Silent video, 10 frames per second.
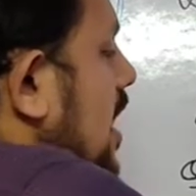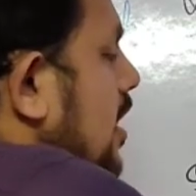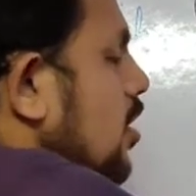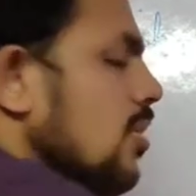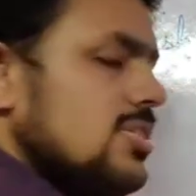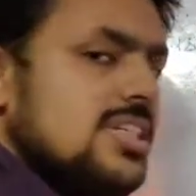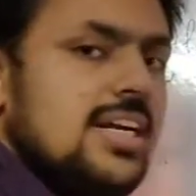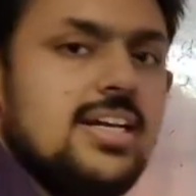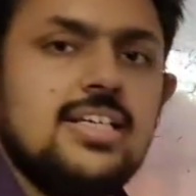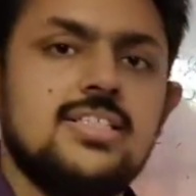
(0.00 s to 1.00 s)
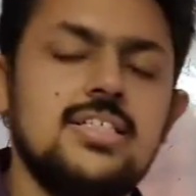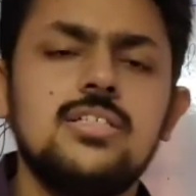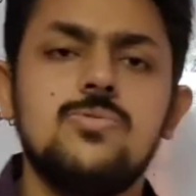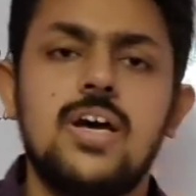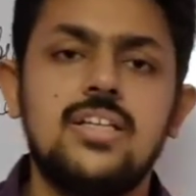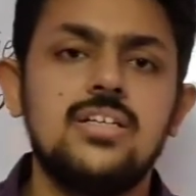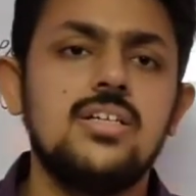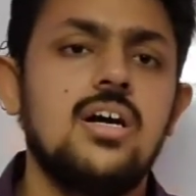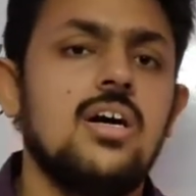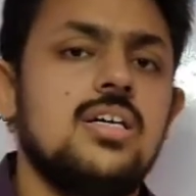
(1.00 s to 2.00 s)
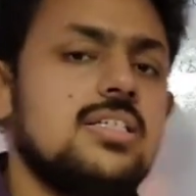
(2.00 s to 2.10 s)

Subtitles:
check your sentences whether